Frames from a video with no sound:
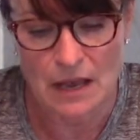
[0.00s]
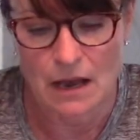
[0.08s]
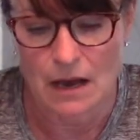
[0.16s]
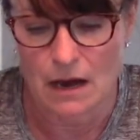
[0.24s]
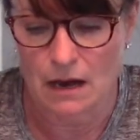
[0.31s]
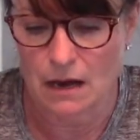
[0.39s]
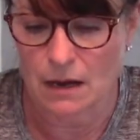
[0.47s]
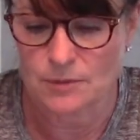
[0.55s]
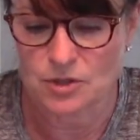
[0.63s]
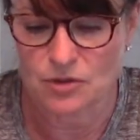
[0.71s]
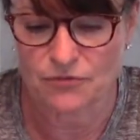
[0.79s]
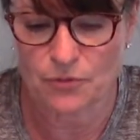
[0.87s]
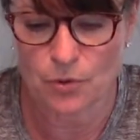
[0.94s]

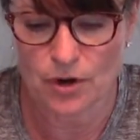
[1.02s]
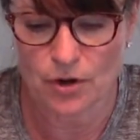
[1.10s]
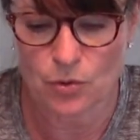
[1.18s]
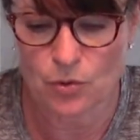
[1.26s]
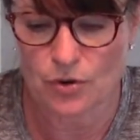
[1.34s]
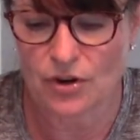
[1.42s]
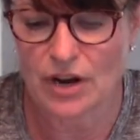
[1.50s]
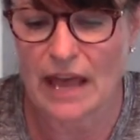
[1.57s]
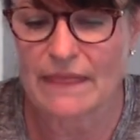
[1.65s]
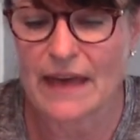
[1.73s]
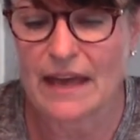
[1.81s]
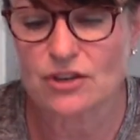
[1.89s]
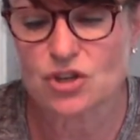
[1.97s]
So 4 1/4, and
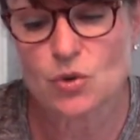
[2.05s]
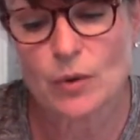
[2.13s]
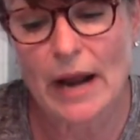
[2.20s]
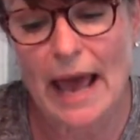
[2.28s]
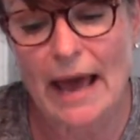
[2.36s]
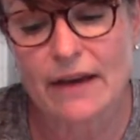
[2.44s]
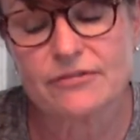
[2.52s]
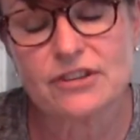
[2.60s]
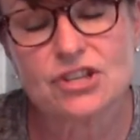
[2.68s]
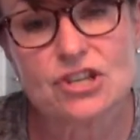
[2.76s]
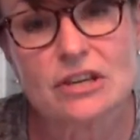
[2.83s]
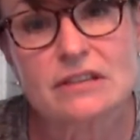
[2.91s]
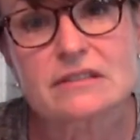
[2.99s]
then 2.5
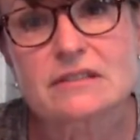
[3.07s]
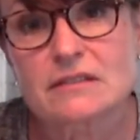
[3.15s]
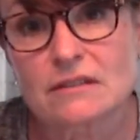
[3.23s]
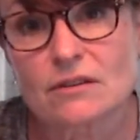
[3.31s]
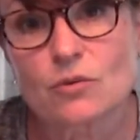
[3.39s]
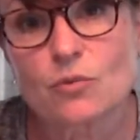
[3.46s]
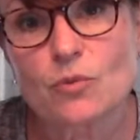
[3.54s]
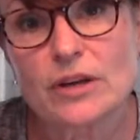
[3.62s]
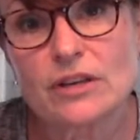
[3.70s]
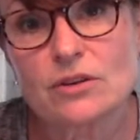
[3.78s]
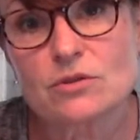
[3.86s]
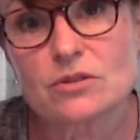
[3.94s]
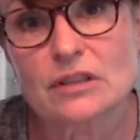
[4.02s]
inches. We
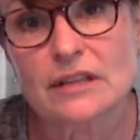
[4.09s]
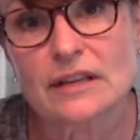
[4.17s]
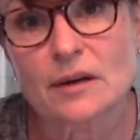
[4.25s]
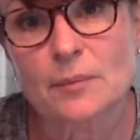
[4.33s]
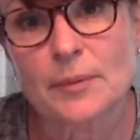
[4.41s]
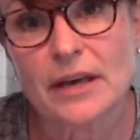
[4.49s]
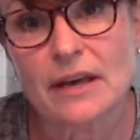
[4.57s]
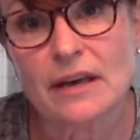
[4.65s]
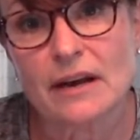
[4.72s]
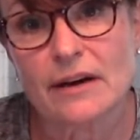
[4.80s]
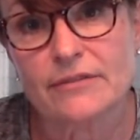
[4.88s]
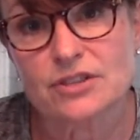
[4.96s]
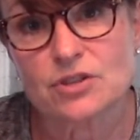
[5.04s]
use a little bit
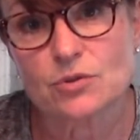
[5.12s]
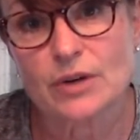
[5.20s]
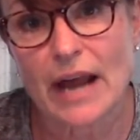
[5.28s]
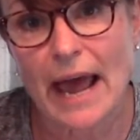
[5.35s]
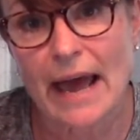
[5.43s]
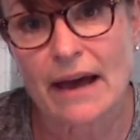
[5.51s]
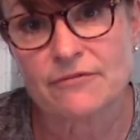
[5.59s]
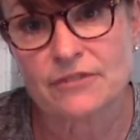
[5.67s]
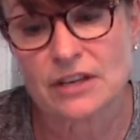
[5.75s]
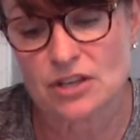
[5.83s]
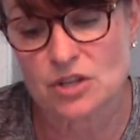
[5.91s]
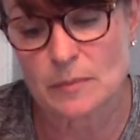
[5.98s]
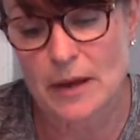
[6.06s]
of a 2.5
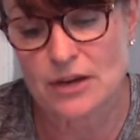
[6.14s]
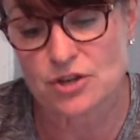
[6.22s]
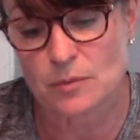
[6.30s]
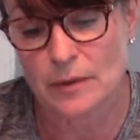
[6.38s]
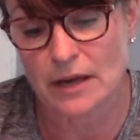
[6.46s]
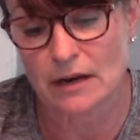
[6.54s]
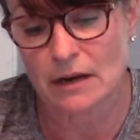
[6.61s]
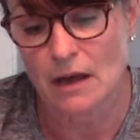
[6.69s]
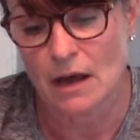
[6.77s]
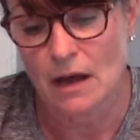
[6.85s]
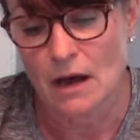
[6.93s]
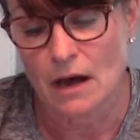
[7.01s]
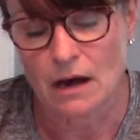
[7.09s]
inch measurement,
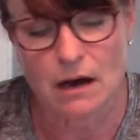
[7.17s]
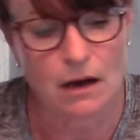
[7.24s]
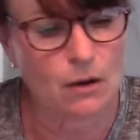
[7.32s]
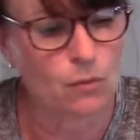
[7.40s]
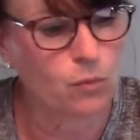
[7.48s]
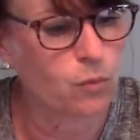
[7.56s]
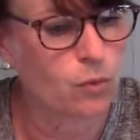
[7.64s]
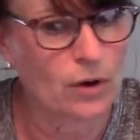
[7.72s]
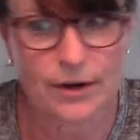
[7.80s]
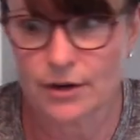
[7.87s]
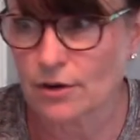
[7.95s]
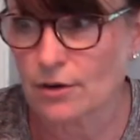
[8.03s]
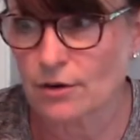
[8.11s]
1
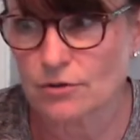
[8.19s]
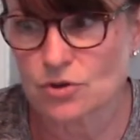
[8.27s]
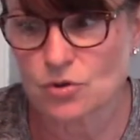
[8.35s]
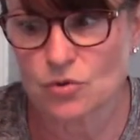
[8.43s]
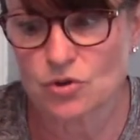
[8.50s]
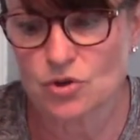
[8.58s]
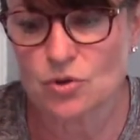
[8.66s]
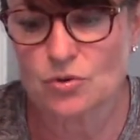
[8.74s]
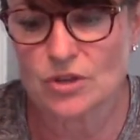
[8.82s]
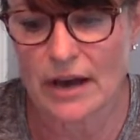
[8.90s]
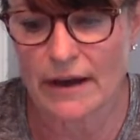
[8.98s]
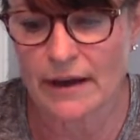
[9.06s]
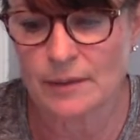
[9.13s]
or 2
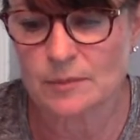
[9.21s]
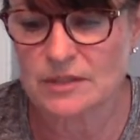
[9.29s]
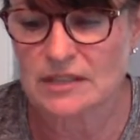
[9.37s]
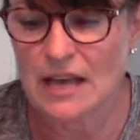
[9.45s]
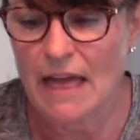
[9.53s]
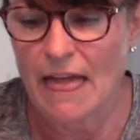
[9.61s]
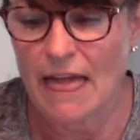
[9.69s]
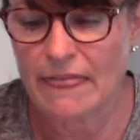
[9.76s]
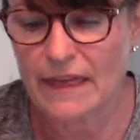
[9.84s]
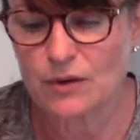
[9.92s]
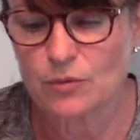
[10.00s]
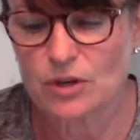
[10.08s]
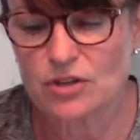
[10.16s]
times, and
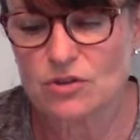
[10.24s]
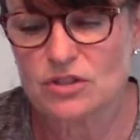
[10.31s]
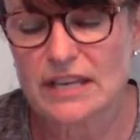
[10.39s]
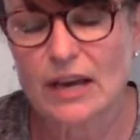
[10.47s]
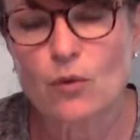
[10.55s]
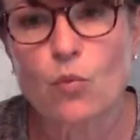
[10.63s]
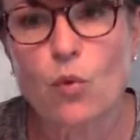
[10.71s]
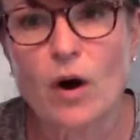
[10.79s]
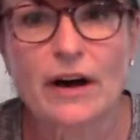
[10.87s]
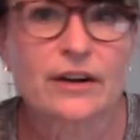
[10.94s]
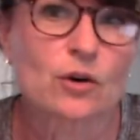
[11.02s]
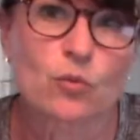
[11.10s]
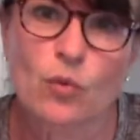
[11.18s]
then we use like
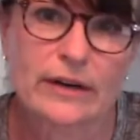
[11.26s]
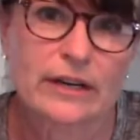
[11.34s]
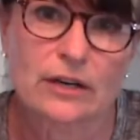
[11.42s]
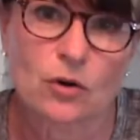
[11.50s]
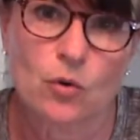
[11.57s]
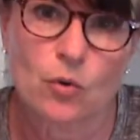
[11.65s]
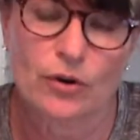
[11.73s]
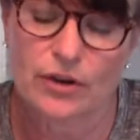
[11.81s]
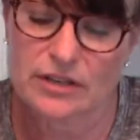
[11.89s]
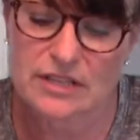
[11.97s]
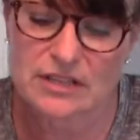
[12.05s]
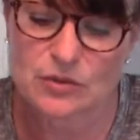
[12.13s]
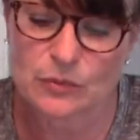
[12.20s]
1 or 1 1/4. It
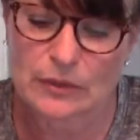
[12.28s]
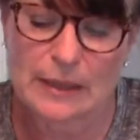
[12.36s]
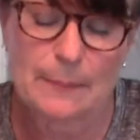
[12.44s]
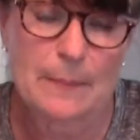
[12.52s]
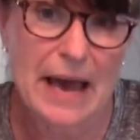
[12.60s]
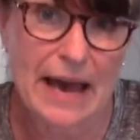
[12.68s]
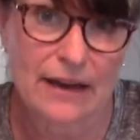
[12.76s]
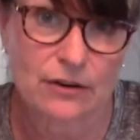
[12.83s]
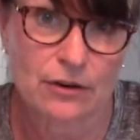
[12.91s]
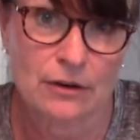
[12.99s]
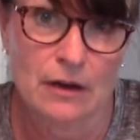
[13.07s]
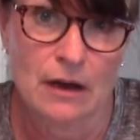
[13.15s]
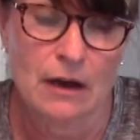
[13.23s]
doesn't really matter.